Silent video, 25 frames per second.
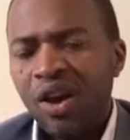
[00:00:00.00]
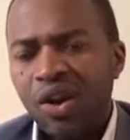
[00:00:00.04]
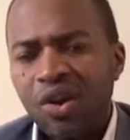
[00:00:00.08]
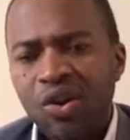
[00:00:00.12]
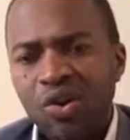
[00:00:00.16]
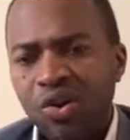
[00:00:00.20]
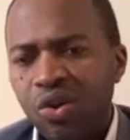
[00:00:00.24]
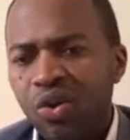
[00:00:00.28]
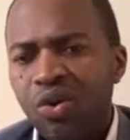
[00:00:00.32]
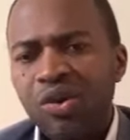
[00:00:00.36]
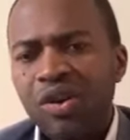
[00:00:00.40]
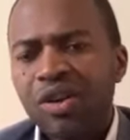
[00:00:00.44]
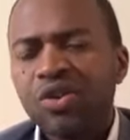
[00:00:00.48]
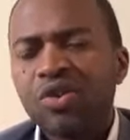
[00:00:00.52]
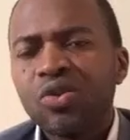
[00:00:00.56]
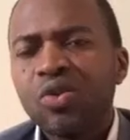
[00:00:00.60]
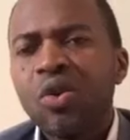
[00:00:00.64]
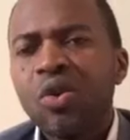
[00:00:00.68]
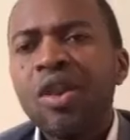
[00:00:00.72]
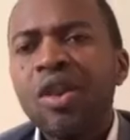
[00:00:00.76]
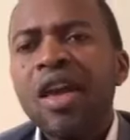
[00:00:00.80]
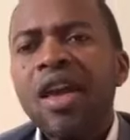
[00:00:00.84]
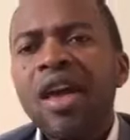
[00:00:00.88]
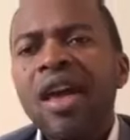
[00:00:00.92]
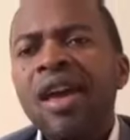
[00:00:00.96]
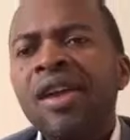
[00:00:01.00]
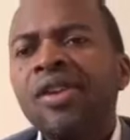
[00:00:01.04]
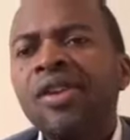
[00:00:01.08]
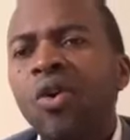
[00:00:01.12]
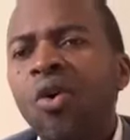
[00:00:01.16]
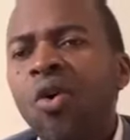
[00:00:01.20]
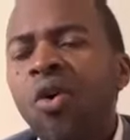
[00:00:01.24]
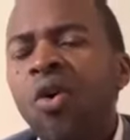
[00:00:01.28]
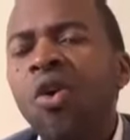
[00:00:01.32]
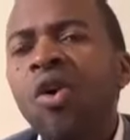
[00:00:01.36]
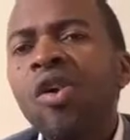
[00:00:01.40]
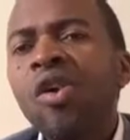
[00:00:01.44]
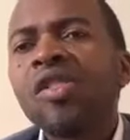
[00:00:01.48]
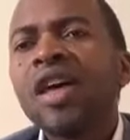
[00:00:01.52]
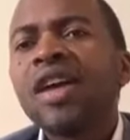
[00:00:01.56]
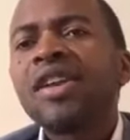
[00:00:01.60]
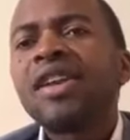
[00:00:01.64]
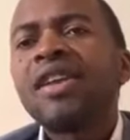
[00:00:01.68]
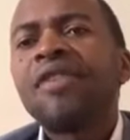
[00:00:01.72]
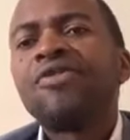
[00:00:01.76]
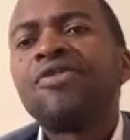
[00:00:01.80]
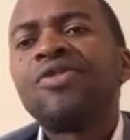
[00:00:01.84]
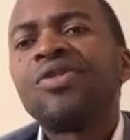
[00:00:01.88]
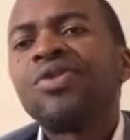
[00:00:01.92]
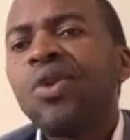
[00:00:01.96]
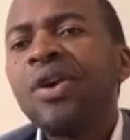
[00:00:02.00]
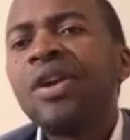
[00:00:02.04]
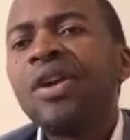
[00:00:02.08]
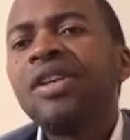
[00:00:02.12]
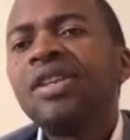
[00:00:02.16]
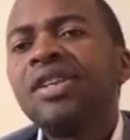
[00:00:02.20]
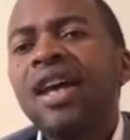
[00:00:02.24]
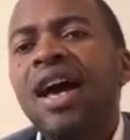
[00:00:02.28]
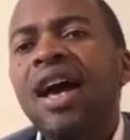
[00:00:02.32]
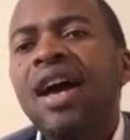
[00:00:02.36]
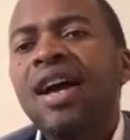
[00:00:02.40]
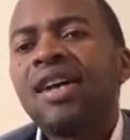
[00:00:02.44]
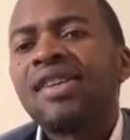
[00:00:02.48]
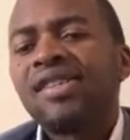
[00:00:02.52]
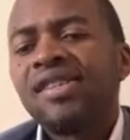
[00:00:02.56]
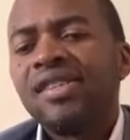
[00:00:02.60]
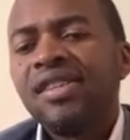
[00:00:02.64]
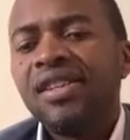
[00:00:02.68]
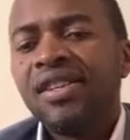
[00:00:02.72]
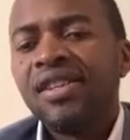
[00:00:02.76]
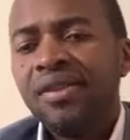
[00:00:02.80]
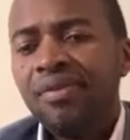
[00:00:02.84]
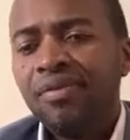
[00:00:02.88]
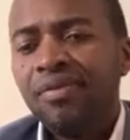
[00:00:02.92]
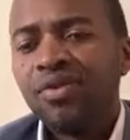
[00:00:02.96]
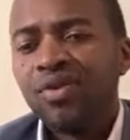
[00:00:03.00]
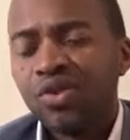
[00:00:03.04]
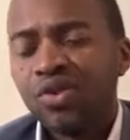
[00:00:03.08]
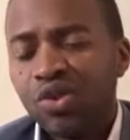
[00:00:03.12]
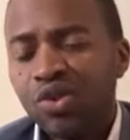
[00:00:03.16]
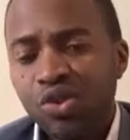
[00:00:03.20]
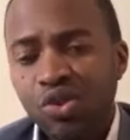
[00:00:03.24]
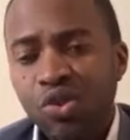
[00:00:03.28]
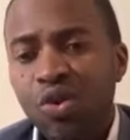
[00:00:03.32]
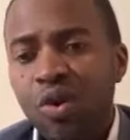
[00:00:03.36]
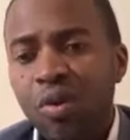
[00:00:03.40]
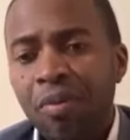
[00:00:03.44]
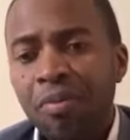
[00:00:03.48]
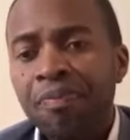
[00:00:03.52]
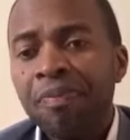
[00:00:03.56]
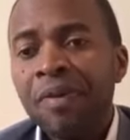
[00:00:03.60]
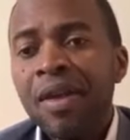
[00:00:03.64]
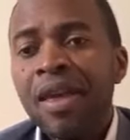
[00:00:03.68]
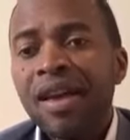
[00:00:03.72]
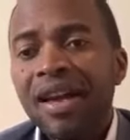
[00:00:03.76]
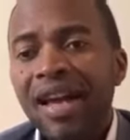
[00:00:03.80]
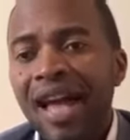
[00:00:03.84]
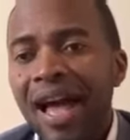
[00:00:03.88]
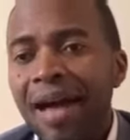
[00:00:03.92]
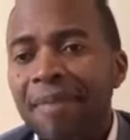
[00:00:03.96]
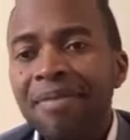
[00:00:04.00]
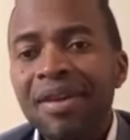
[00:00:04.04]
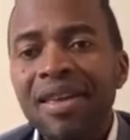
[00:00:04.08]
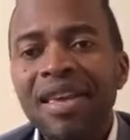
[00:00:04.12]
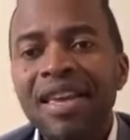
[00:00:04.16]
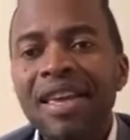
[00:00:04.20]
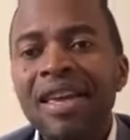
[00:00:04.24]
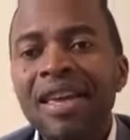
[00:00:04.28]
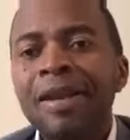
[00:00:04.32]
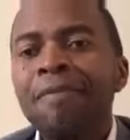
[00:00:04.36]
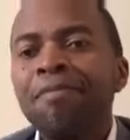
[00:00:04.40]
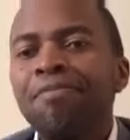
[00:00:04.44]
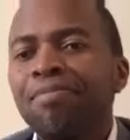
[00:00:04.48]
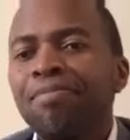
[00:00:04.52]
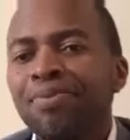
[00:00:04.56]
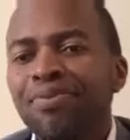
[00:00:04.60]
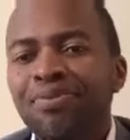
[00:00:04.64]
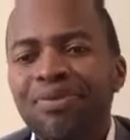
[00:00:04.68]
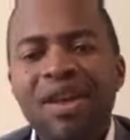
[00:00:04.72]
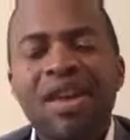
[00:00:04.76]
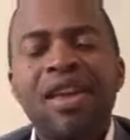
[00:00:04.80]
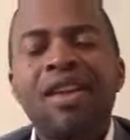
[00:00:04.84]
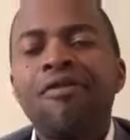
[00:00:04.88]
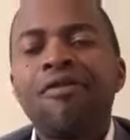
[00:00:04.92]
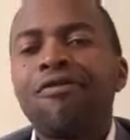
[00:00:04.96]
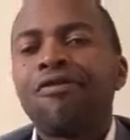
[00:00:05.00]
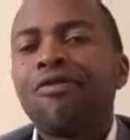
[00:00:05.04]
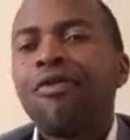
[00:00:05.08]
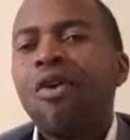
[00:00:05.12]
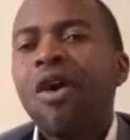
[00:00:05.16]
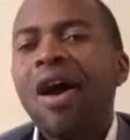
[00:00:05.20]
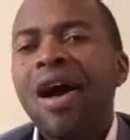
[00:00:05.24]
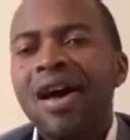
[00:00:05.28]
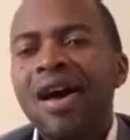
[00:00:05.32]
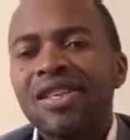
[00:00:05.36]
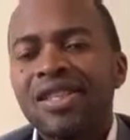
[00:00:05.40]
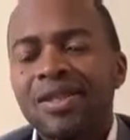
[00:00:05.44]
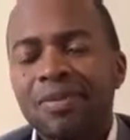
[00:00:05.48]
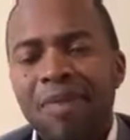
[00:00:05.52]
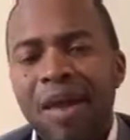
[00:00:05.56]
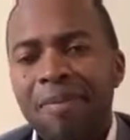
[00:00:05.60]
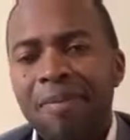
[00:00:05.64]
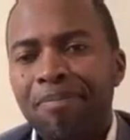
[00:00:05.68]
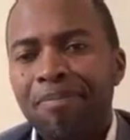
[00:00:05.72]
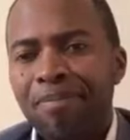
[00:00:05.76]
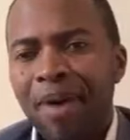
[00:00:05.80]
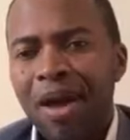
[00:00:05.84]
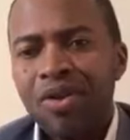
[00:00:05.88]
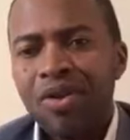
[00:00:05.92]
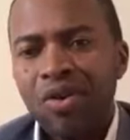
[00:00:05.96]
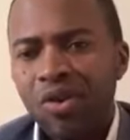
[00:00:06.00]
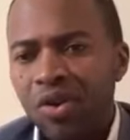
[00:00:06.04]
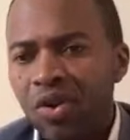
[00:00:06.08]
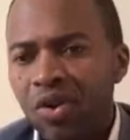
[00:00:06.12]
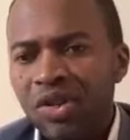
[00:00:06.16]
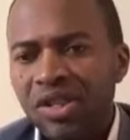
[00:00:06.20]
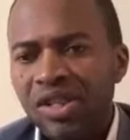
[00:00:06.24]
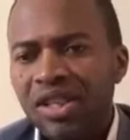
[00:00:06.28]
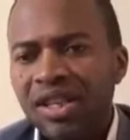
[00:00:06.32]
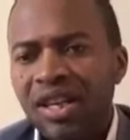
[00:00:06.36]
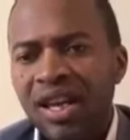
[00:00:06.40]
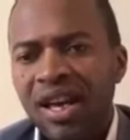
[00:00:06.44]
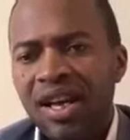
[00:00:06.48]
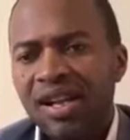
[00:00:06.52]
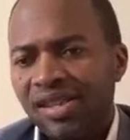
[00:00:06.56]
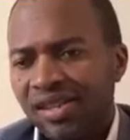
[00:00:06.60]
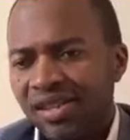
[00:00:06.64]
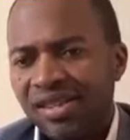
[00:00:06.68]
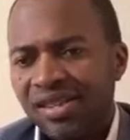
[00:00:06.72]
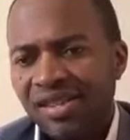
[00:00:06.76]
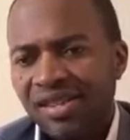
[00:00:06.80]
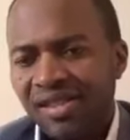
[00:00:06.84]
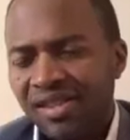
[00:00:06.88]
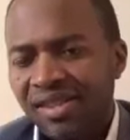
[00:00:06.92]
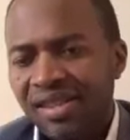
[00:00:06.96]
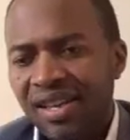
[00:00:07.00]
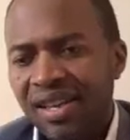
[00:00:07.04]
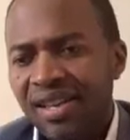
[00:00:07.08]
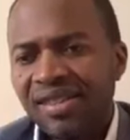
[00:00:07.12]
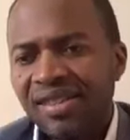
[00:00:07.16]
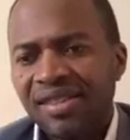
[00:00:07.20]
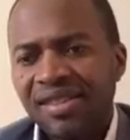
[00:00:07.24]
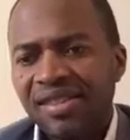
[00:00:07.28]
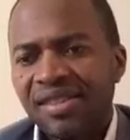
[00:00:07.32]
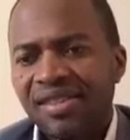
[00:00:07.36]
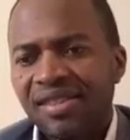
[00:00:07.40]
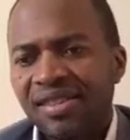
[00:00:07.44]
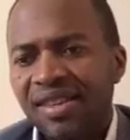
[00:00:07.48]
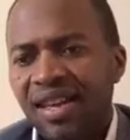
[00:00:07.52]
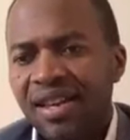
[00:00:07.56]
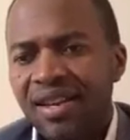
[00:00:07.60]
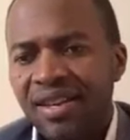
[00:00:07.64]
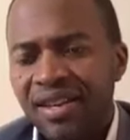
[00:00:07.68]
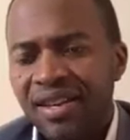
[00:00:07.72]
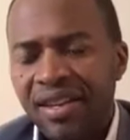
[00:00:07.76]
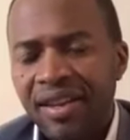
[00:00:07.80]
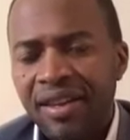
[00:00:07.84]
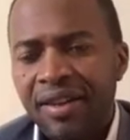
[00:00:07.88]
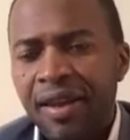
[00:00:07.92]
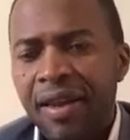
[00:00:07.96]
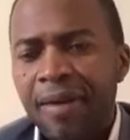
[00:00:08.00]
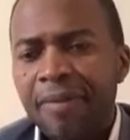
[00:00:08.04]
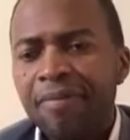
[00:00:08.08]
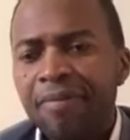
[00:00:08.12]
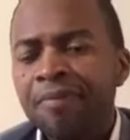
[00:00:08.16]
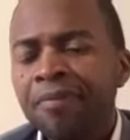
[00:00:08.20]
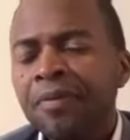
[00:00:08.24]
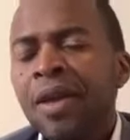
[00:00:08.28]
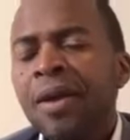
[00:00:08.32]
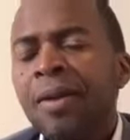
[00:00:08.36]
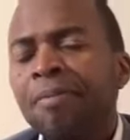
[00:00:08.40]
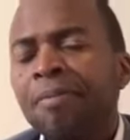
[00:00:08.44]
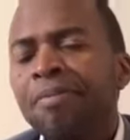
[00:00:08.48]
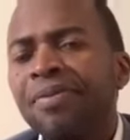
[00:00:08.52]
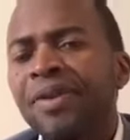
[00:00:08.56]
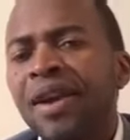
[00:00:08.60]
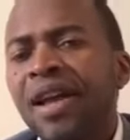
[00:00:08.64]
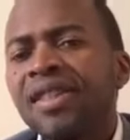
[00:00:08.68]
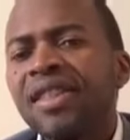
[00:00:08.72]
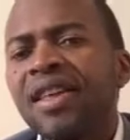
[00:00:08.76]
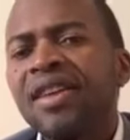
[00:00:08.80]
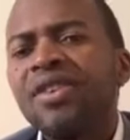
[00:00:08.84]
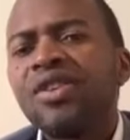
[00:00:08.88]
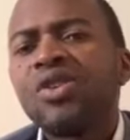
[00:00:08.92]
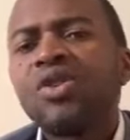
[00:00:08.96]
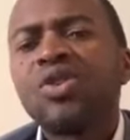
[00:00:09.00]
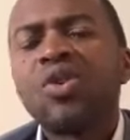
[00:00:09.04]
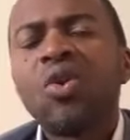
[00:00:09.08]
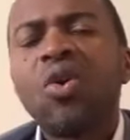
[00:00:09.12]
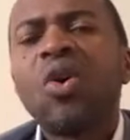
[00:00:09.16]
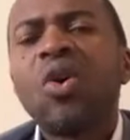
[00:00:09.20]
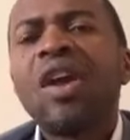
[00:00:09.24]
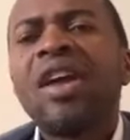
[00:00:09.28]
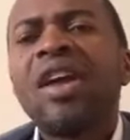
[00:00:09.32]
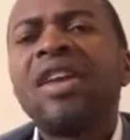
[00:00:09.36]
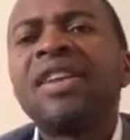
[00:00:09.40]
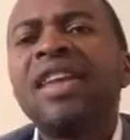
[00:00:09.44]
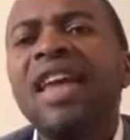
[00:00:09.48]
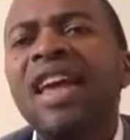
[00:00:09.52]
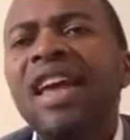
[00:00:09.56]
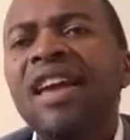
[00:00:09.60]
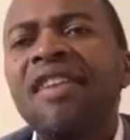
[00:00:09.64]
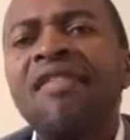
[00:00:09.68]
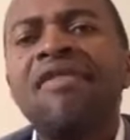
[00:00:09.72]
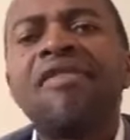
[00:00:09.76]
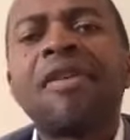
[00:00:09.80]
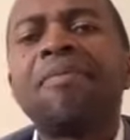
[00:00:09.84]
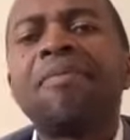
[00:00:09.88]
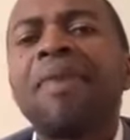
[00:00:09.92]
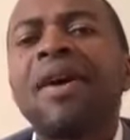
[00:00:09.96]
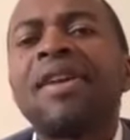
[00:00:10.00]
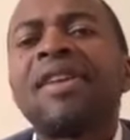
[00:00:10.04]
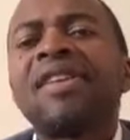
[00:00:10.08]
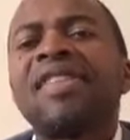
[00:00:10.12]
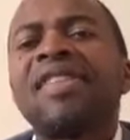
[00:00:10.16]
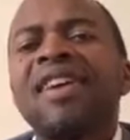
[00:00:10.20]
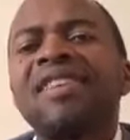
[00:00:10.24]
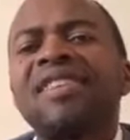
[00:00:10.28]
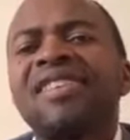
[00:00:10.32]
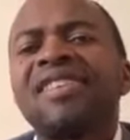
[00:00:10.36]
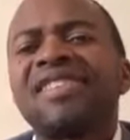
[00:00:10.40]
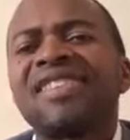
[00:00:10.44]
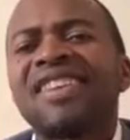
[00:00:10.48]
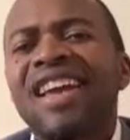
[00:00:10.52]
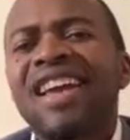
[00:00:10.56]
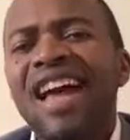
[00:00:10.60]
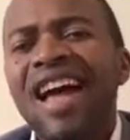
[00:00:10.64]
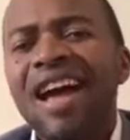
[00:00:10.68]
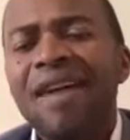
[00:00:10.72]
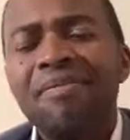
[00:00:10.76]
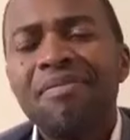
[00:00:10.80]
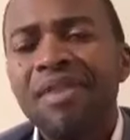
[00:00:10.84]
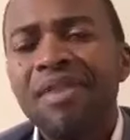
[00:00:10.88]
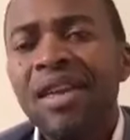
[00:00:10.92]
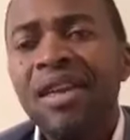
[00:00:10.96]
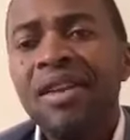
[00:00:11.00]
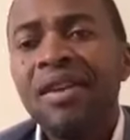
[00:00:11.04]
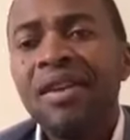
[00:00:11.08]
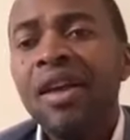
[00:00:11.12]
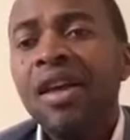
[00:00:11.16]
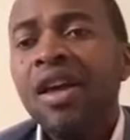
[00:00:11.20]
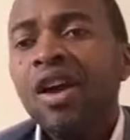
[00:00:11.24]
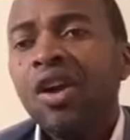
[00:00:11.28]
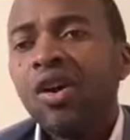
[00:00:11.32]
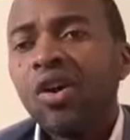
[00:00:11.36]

Glory to God. And all that have joined us in Zoom, coming in, praying for us, my biological sisters, Sister Lynn and Brother Joe, and everybody that is coming.